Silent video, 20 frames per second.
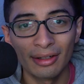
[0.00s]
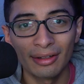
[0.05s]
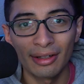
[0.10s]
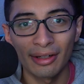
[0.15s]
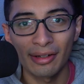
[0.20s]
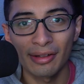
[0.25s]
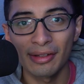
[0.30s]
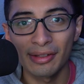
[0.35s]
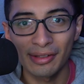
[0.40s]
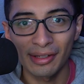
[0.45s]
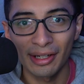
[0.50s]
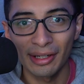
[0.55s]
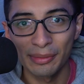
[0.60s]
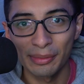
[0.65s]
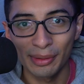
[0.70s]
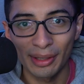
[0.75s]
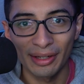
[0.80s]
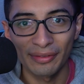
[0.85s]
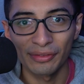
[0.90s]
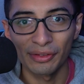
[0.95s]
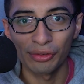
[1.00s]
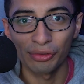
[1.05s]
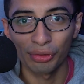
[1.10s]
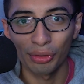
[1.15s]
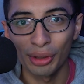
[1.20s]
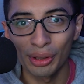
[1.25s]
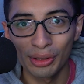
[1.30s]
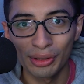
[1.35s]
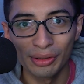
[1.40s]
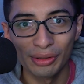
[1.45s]
A lot of the times I have to
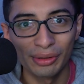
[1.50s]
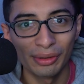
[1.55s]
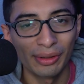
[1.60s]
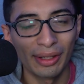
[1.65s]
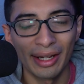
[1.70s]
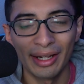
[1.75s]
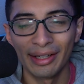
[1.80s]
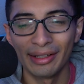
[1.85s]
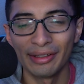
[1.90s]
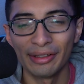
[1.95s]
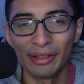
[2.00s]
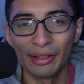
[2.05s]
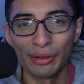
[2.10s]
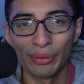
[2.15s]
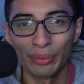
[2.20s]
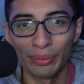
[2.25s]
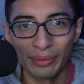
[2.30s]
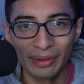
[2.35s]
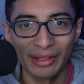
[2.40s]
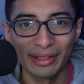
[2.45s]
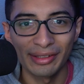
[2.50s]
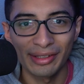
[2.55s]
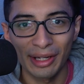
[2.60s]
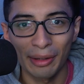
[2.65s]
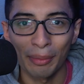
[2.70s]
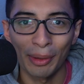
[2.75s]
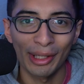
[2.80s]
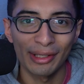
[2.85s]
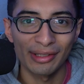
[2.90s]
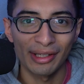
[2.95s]
struggle and really
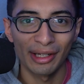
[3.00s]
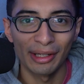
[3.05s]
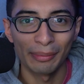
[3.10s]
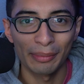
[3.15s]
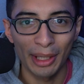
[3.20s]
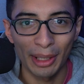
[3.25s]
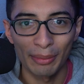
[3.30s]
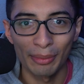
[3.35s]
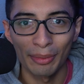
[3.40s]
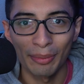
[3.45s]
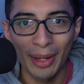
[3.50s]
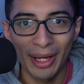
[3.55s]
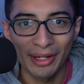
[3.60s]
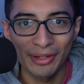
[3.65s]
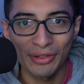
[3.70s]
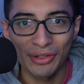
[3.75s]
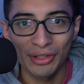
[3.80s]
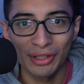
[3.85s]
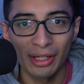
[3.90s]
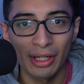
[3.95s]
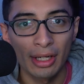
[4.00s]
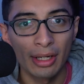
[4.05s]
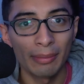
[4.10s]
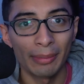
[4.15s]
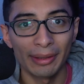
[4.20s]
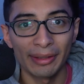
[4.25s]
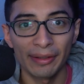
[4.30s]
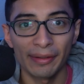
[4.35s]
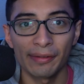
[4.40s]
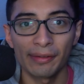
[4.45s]
take my time cable managing,
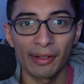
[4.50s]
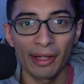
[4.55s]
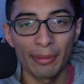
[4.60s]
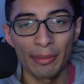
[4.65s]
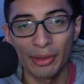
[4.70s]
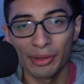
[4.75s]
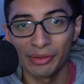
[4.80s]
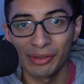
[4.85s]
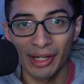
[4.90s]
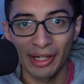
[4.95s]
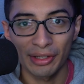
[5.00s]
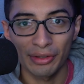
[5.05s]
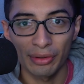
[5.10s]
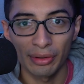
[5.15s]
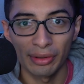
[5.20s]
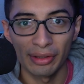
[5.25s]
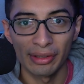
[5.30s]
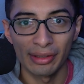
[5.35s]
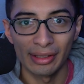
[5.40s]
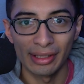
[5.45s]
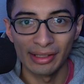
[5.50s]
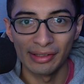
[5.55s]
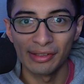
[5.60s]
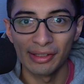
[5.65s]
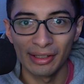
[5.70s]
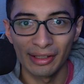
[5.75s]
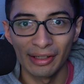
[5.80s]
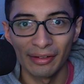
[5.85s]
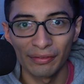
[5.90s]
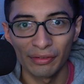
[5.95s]
but this time it was actually
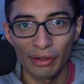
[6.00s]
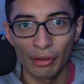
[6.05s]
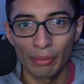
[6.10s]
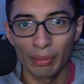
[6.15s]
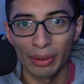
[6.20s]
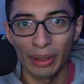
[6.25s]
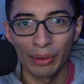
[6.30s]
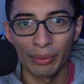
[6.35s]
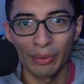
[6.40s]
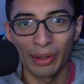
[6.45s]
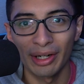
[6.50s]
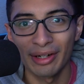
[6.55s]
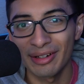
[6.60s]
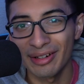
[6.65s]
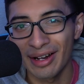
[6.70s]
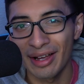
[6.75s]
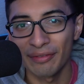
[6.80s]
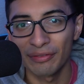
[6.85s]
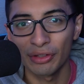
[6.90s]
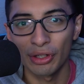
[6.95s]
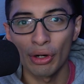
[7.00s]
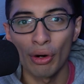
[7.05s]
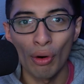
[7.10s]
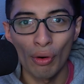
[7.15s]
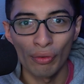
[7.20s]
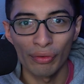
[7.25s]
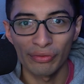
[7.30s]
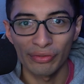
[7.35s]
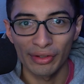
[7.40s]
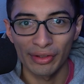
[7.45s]
easy enough to the point where I didn't have to go
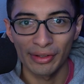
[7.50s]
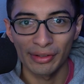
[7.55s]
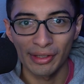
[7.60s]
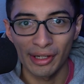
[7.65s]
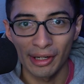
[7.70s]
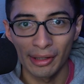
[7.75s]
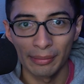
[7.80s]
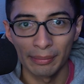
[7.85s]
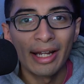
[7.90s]
over the top.